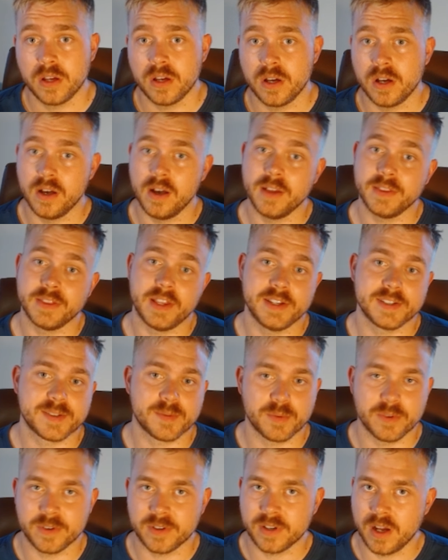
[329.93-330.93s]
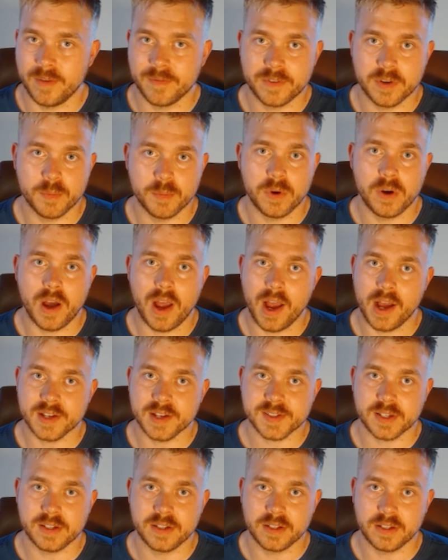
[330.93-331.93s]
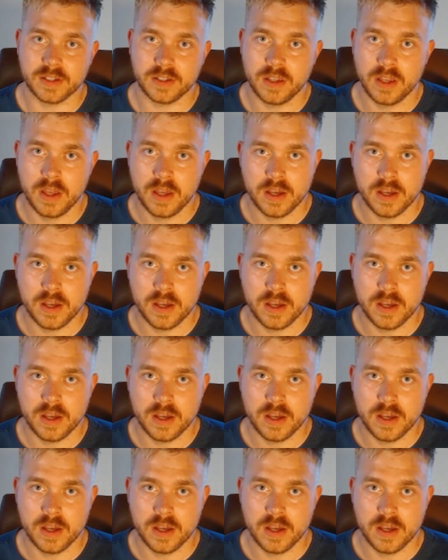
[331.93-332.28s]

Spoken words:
unless we're comfortable asking